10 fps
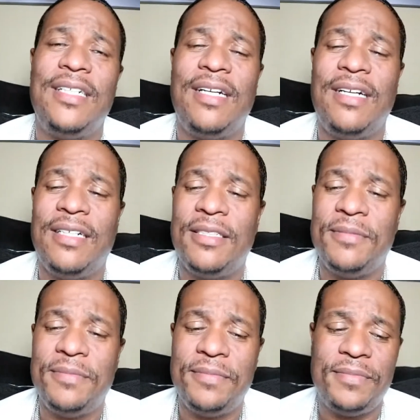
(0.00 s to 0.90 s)
A
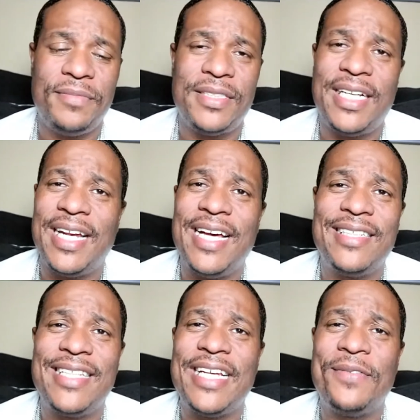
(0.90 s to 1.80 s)
lot of
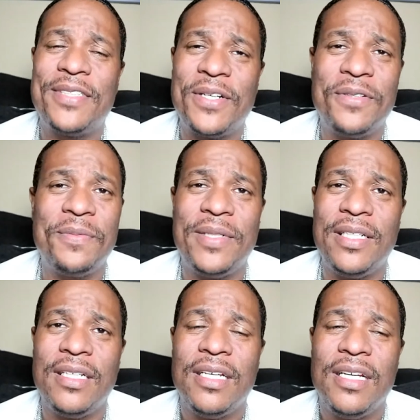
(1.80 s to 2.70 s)
things was hurting
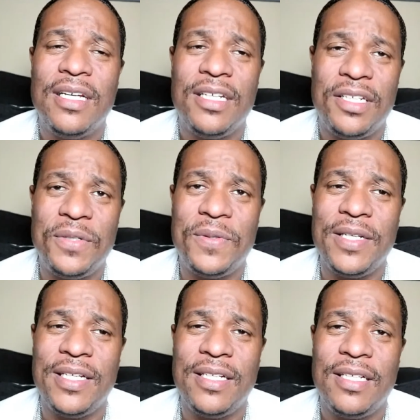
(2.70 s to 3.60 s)
me doing it,